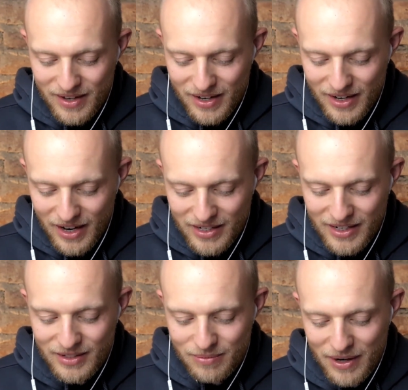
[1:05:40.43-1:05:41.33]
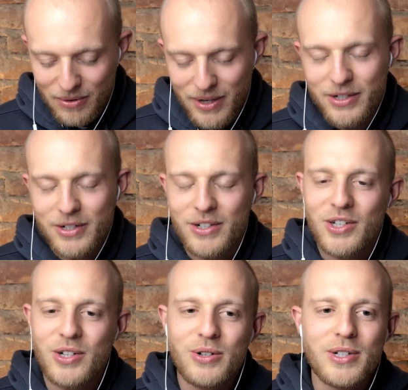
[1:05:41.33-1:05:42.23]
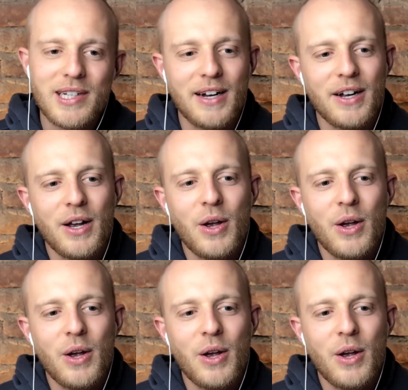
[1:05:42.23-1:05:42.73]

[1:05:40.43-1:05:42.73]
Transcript: that's my question to you, is like,